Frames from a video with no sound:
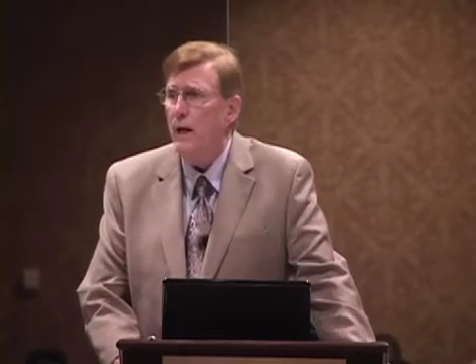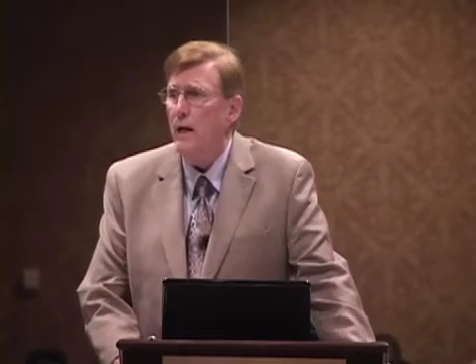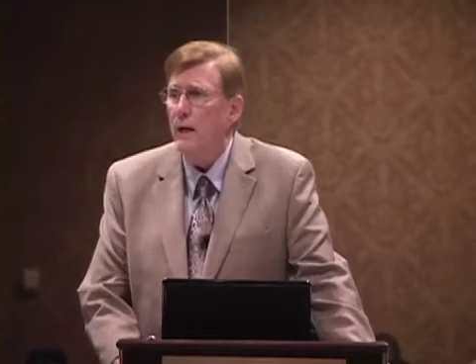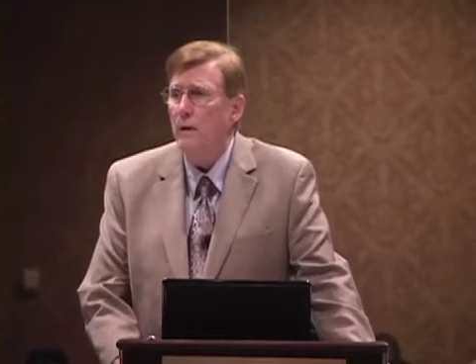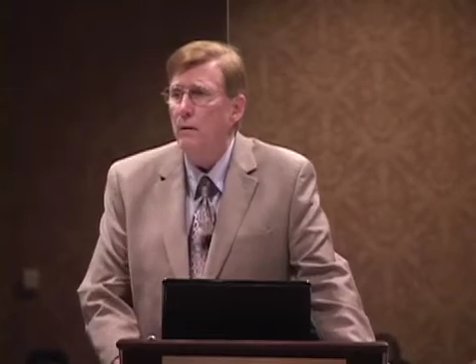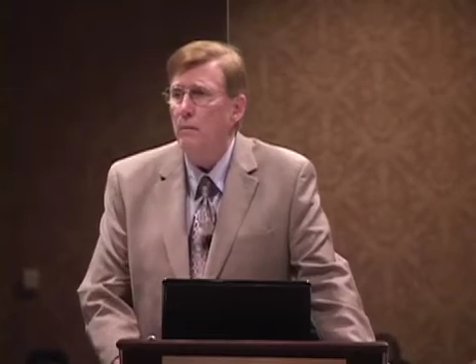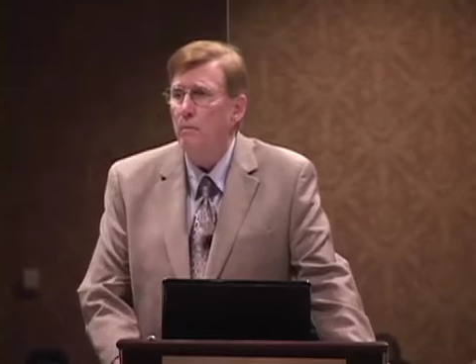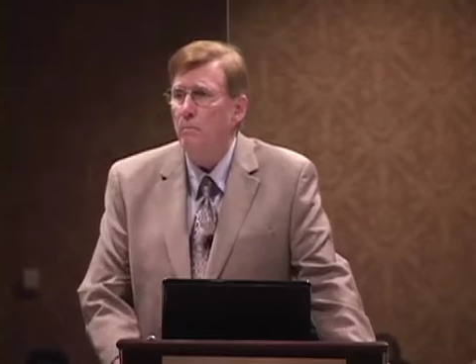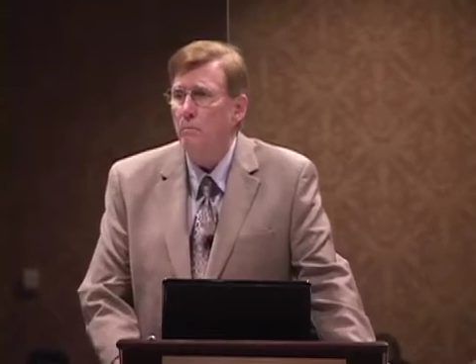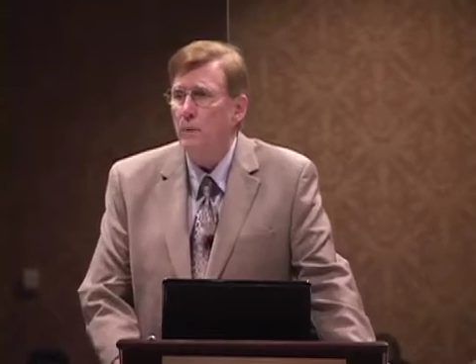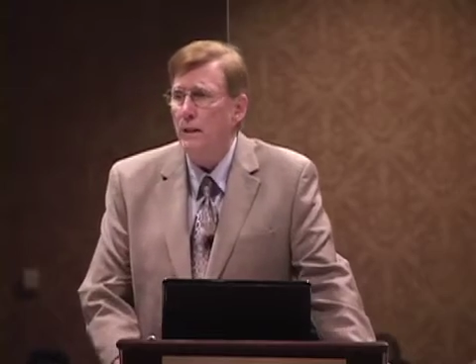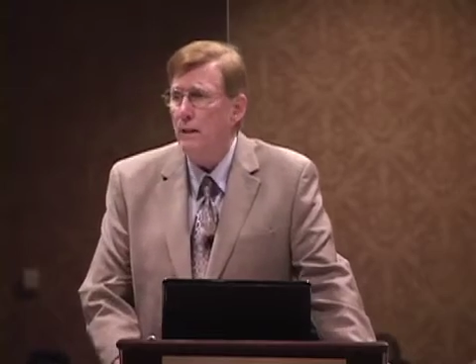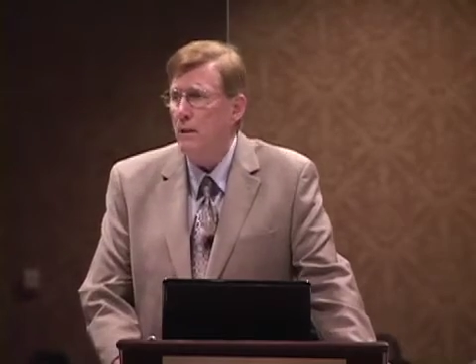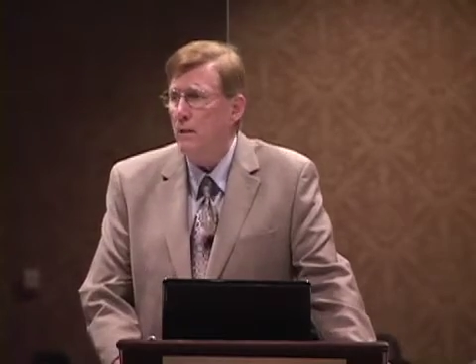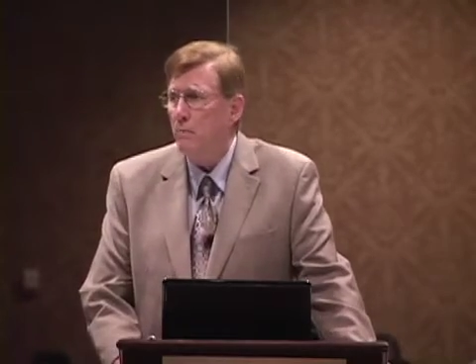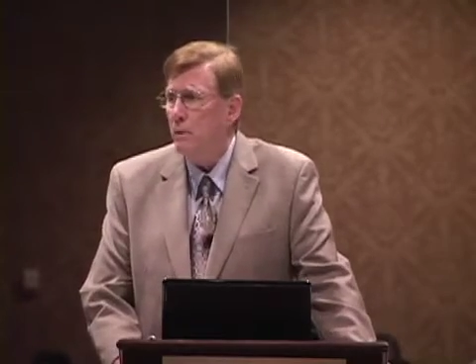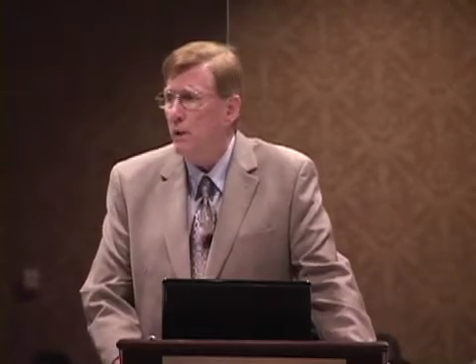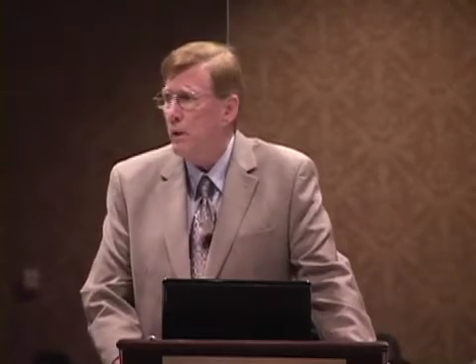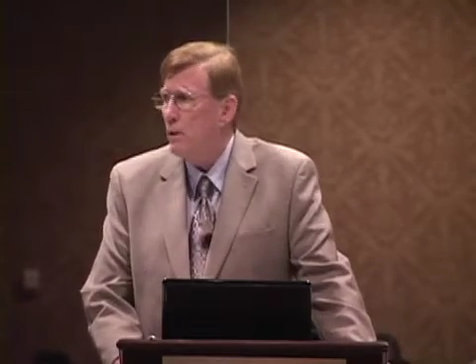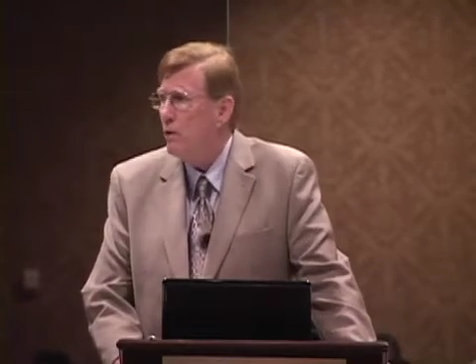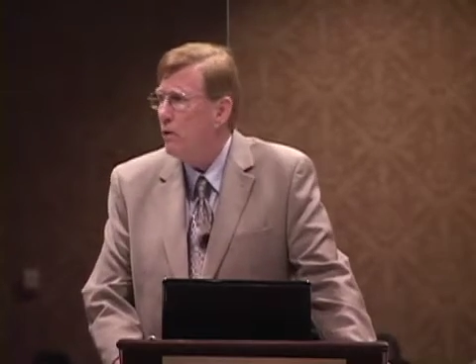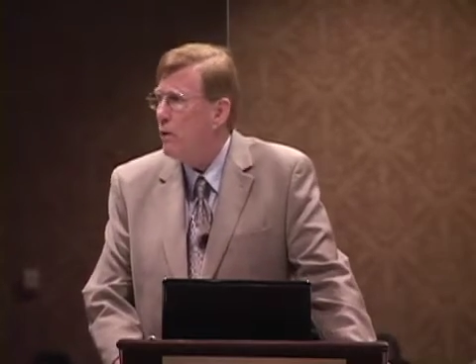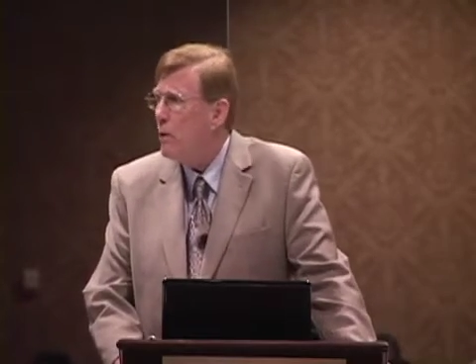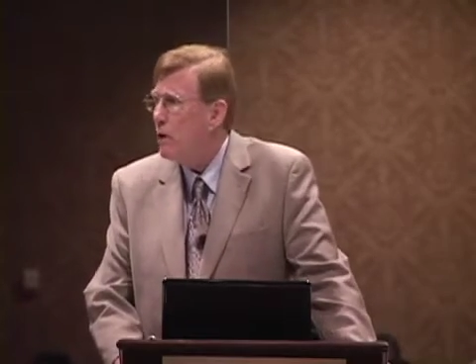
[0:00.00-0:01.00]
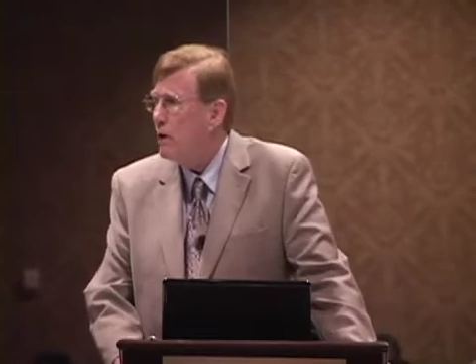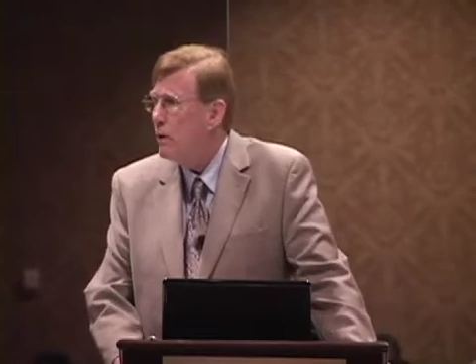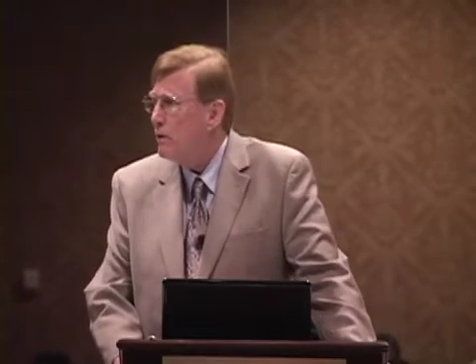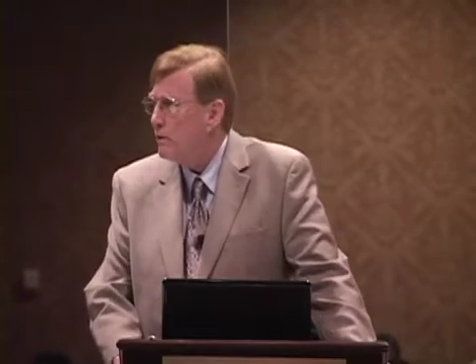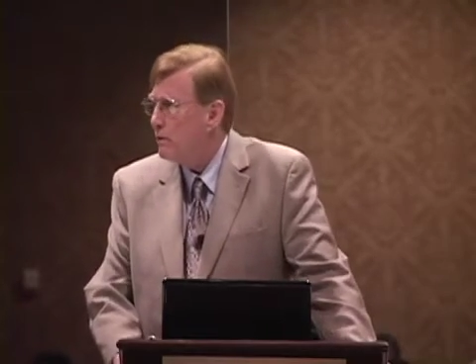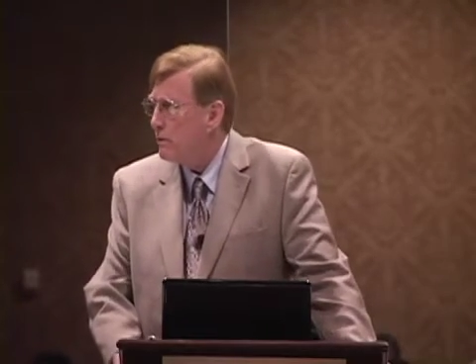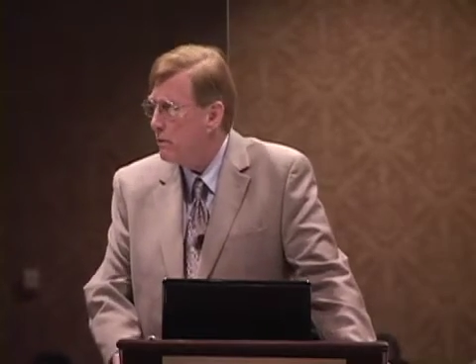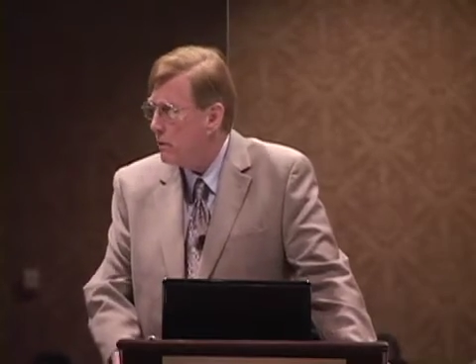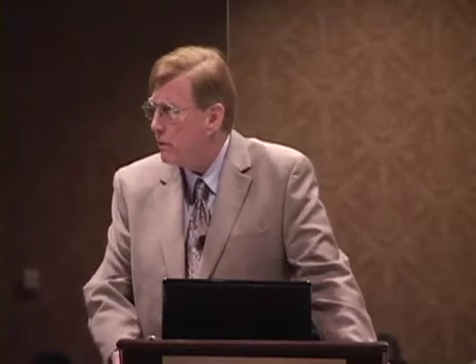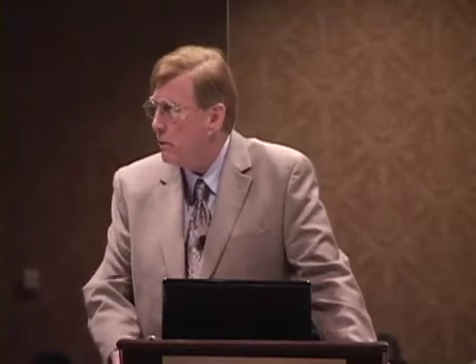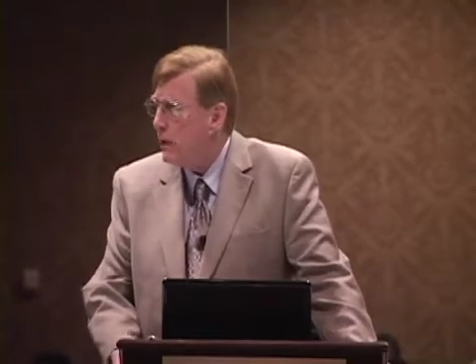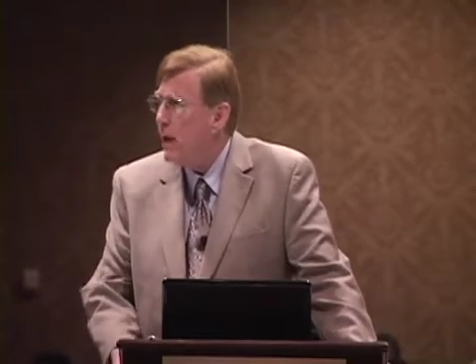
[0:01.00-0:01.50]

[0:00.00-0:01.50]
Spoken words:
But there are